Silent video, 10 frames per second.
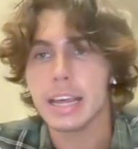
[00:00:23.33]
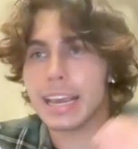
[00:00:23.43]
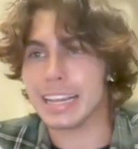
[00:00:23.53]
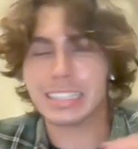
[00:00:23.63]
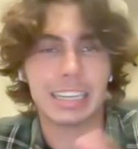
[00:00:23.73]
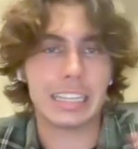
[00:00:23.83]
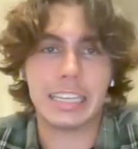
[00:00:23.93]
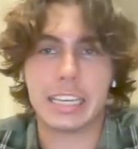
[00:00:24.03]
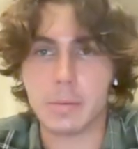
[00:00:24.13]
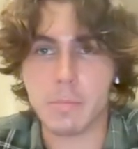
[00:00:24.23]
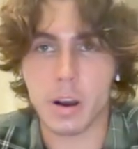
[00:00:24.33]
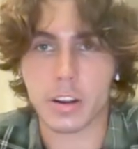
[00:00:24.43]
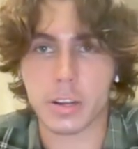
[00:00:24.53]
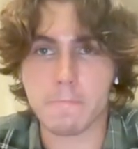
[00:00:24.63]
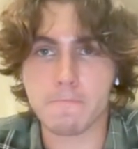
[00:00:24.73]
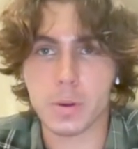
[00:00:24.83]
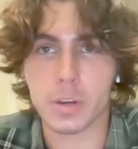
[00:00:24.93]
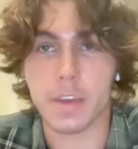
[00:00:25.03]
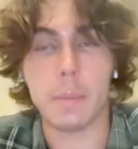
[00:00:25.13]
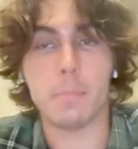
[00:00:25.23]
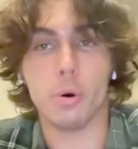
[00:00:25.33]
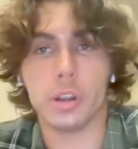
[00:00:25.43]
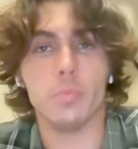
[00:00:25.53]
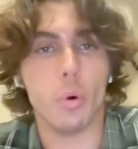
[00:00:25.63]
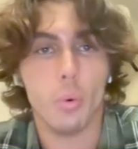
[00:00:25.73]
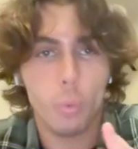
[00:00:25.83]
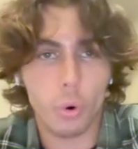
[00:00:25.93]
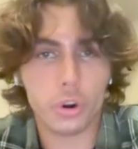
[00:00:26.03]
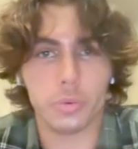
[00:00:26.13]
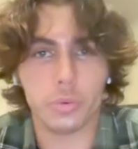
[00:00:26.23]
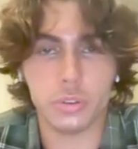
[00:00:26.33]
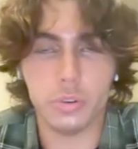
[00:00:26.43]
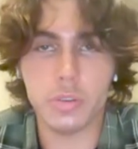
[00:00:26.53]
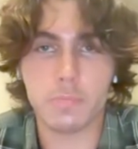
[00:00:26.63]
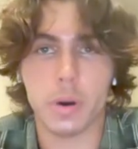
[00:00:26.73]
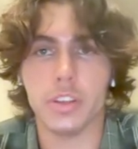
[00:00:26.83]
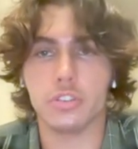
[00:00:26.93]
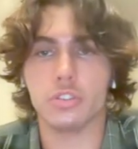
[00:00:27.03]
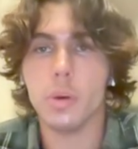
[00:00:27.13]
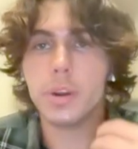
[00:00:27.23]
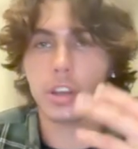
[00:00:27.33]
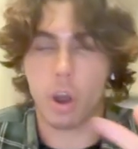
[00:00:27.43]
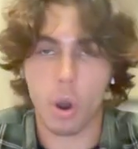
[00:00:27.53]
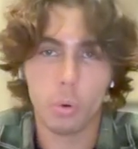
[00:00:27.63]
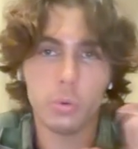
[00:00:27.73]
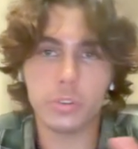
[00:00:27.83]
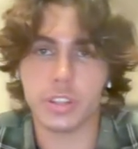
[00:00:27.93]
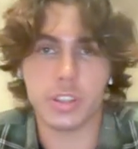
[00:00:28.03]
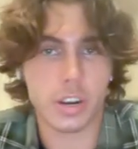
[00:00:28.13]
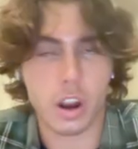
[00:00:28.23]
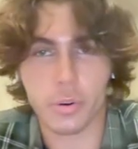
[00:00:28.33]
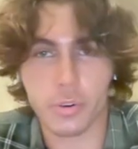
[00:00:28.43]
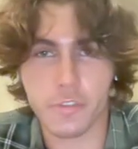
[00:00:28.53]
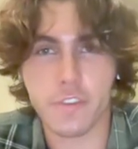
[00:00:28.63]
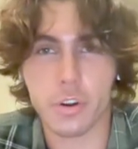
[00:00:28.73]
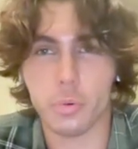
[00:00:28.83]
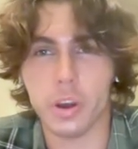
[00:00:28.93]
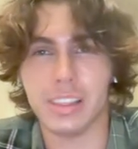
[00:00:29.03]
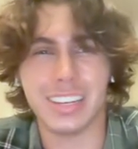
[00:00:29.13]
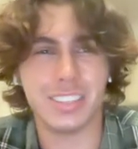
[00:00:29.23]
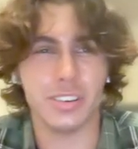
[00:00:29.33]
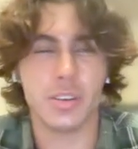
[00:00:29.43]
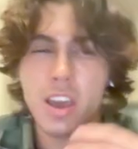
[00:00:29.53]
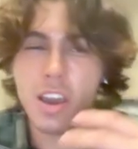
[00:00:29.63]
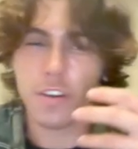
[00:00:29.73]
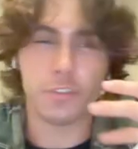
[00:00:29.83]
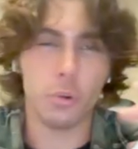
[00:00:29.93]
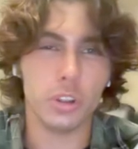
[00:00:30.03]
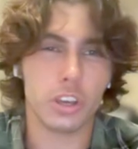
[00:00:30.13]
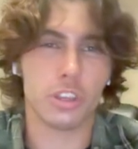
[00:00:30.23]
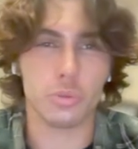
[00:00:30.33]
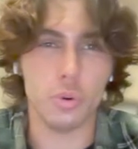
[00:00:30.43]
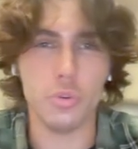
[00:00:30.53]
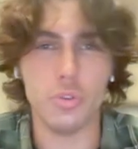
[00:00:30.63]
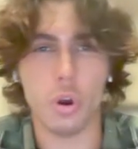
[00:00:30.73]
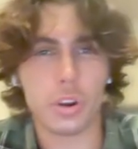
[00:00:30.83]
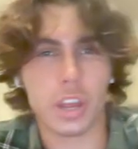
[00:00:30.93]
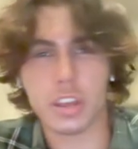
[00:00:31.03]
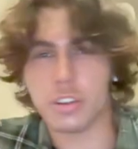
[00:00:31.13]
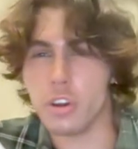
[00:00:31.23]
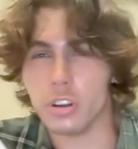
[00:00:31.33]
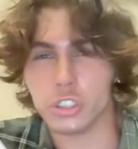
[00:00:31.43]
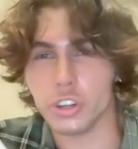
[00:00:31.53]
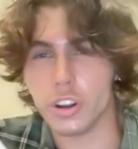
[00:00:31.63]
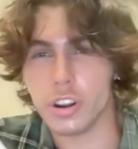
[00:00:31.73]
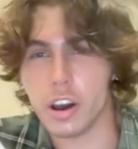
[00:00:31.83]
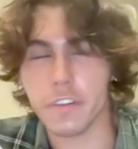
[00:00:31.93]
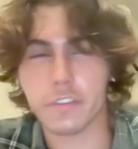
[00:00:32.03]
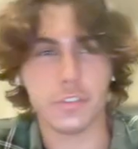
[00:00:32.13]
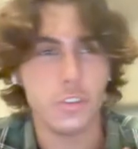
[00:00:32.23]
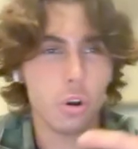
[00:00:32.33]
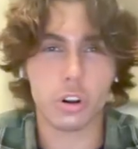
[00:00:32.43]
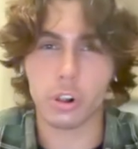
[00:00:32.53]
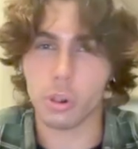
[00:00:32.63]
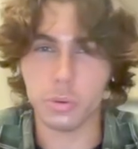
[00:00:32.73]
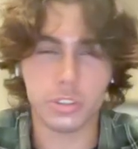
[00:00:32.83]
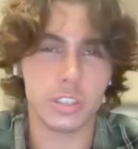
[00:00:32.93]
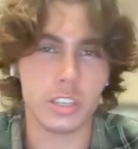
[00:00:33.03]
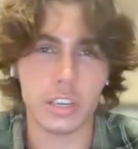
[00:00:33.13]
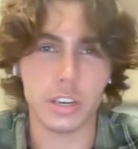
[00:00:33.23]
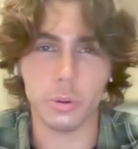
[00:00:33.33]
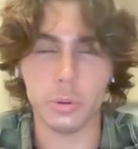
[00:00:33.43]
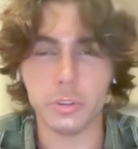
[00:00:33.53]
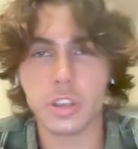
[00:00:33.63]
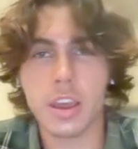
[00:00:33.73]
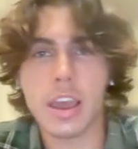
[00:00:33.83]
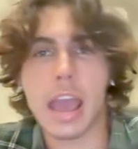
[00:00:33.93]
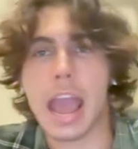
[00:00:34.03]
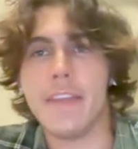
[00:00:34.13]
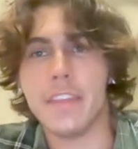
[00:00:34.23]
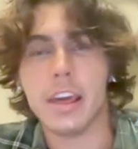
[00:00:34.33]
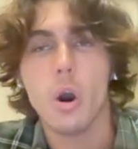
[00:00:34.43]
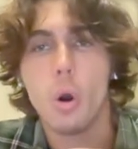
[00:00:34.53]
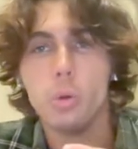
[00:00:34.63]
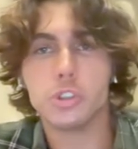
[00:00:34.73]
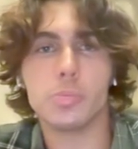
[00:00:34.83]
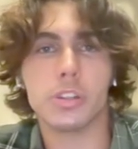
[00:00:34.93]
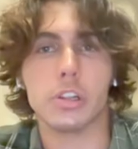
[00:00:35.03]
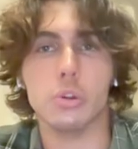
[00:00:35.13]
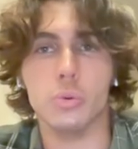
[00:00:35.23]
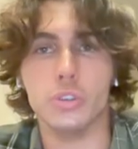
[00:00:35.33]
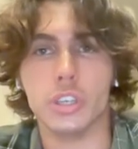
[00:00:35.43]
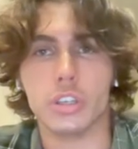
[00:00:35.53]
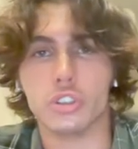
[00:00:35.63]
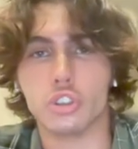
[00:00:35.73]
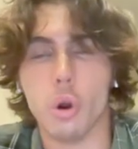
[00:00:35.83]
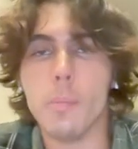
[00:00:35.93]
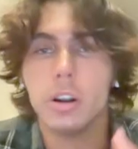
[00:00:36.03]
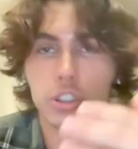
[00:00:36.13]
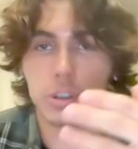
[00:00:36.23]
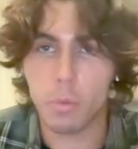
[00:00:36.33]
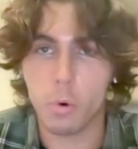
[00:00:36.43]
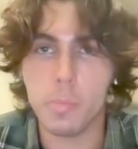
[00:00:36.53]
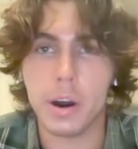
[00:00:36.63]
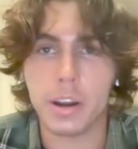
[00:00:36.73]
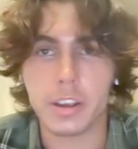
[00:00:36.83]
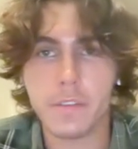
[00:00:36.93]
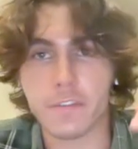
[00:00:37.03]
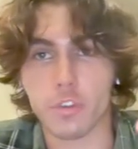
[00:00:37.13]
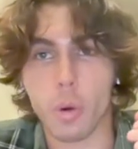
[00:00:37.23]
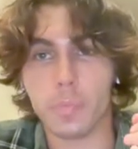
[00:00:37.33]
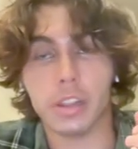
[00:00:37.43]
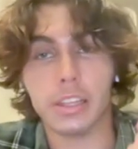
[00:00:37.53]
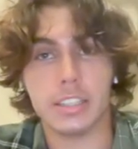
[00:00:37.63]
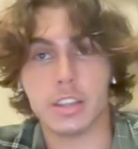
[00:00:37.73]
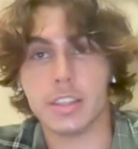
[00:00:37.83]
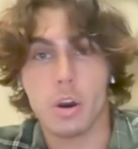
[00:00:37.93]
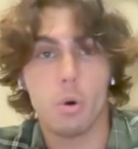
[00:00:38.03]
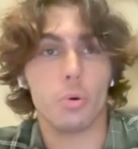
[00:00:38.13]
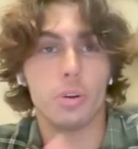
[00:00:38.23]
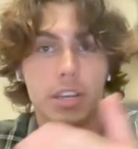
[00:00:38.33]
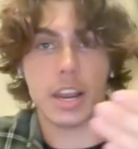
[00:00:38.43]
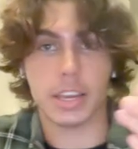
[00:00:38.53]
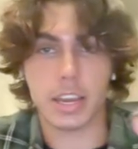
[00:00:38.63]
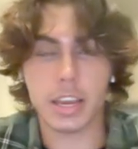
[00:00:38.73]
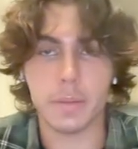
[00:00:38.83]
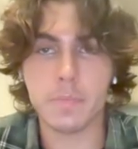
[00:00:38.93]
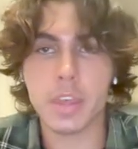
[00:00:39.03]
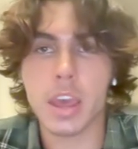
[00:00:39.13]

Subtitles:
it's like a leaking bucket. Okay, they're putting more water into it, but there's so many holes in their current funnel where leads are falling through, not getting nurtured enough, not closing deals, and they're ultimately losing so much more money from the leads that they're already getting in,